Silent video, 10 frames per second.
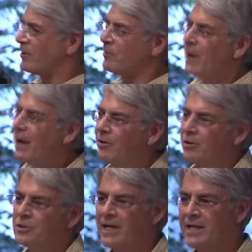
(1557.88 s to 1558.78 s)
the macro
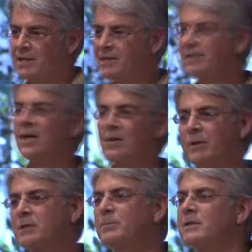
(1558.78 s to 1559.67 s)
changes
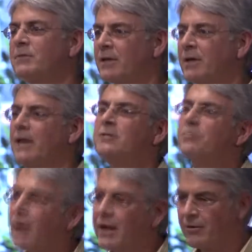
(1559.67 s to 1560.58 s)
with specific kinds of
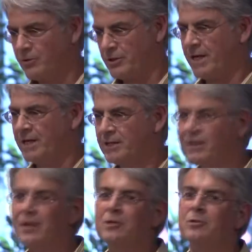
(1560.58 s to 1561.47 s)
micro changes
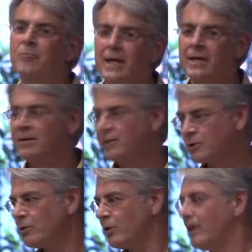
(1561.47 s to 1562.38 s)
to make
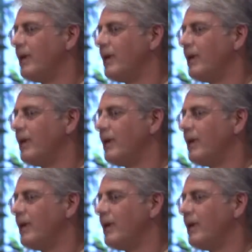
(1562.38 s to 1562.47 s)
sure